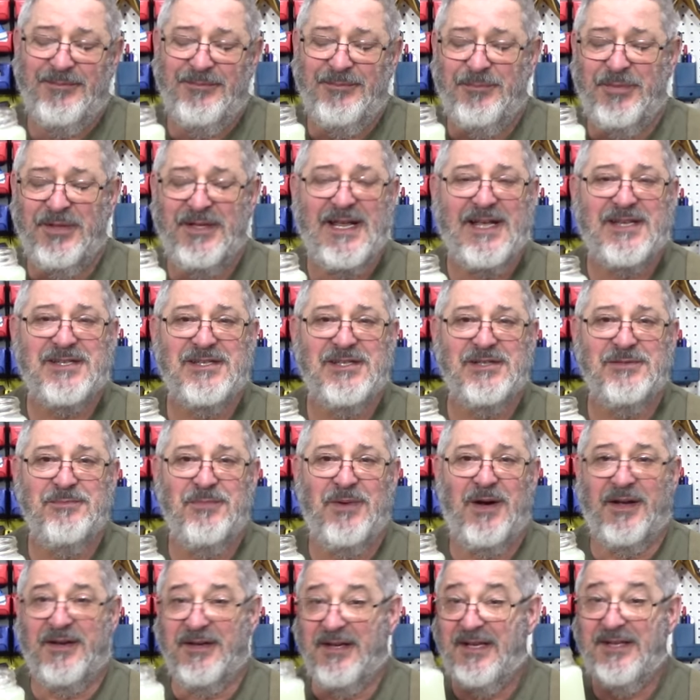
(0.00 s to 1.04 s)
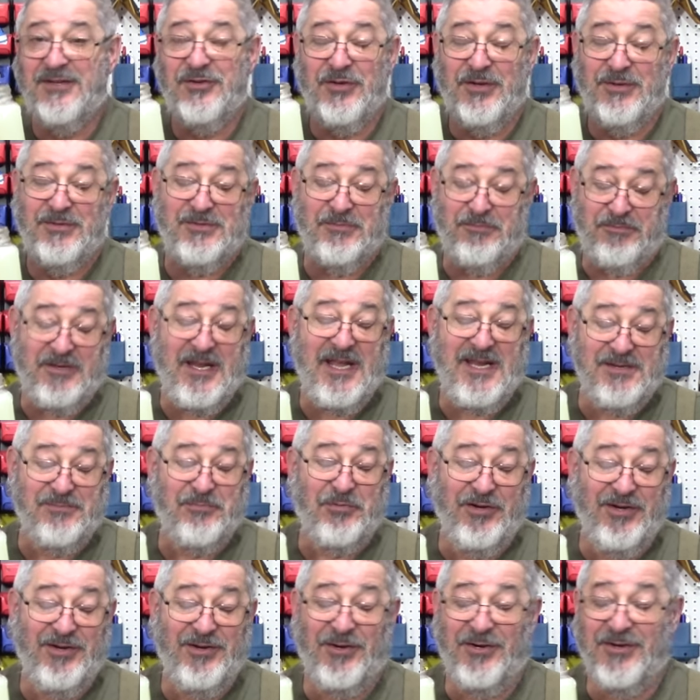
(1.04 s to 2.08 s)
But that's just mine. It tastes
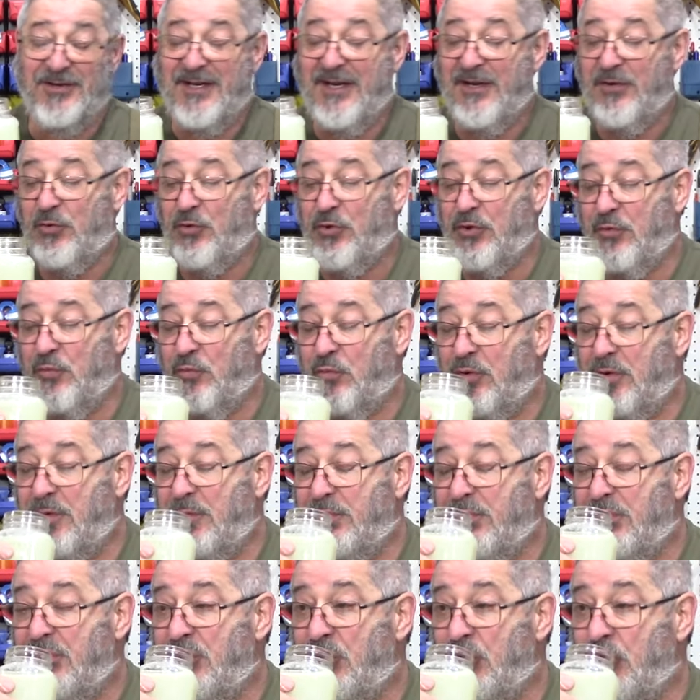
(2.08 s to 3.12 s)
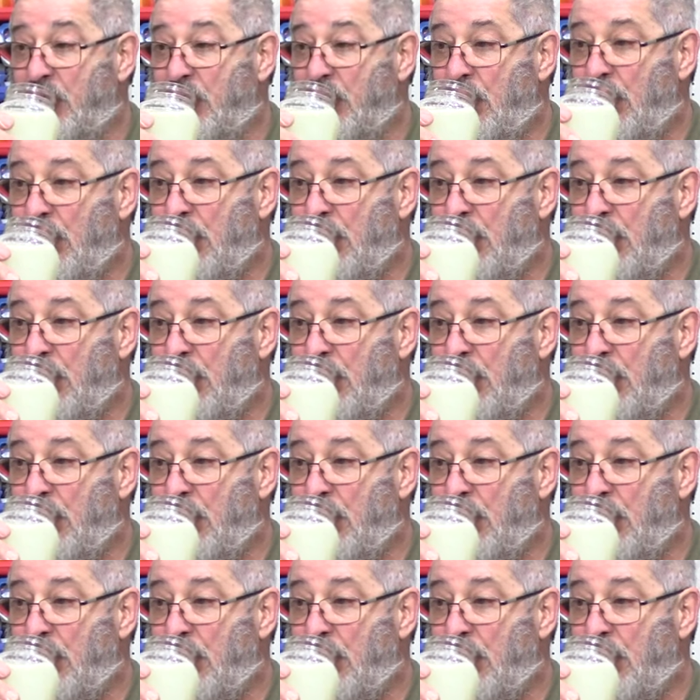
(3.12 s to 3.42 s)
pretty darn good warm too.